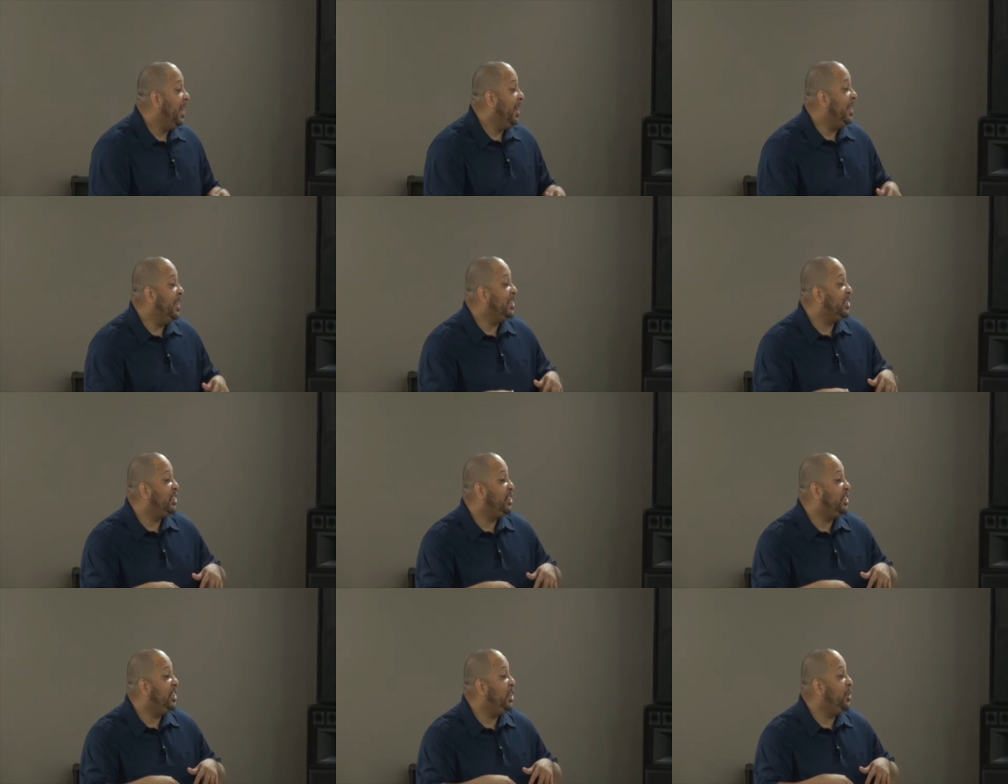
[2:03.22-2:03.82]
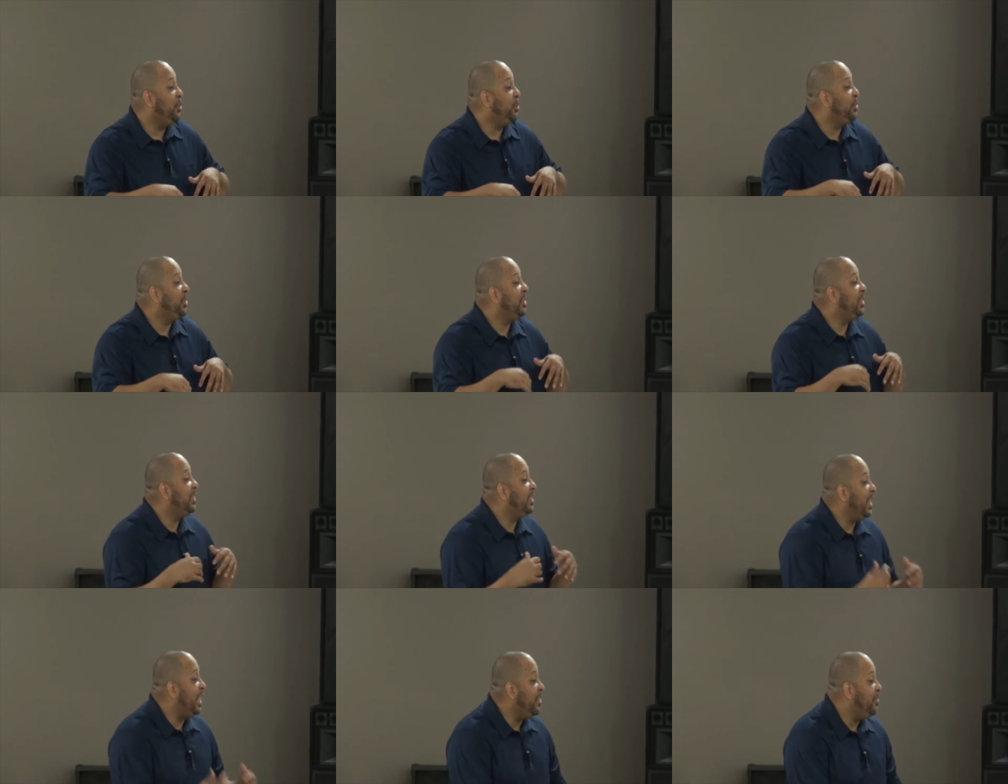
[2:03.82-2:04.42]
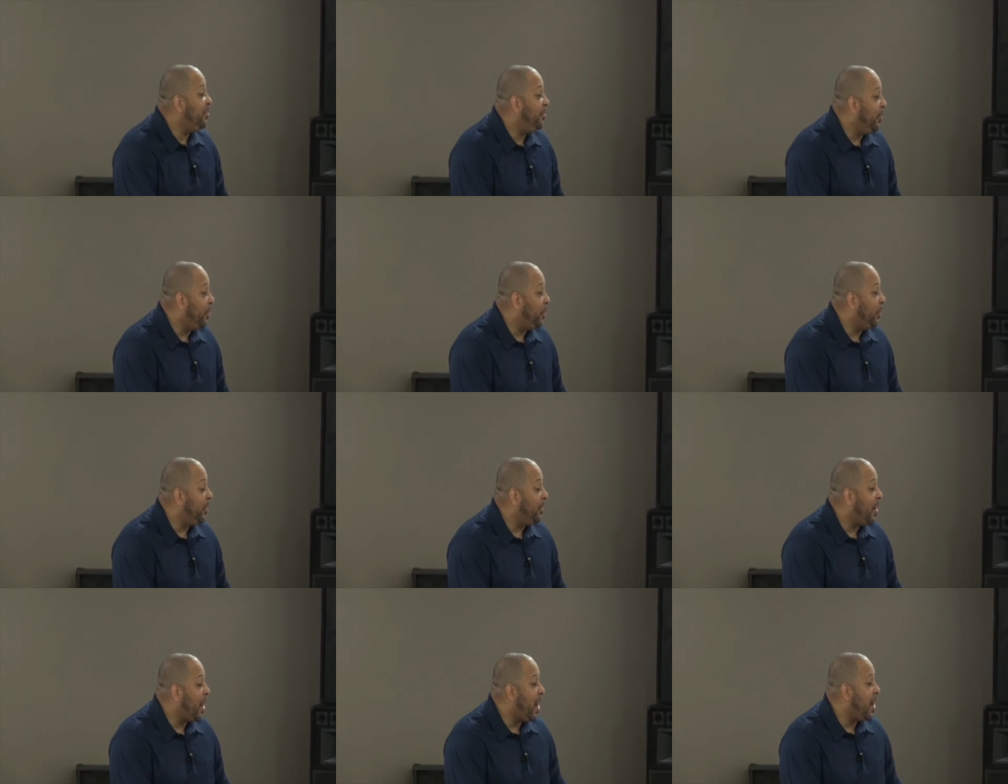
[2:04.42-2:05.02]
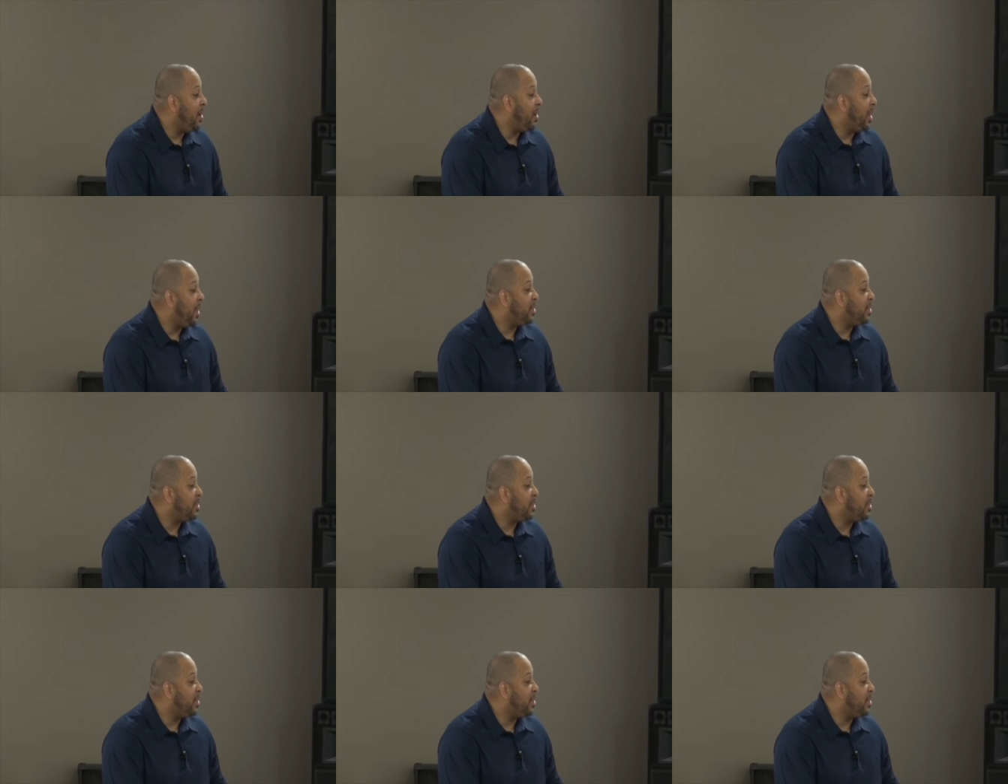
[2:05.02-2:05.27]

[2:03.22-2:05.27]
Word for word: it is still sinful, right?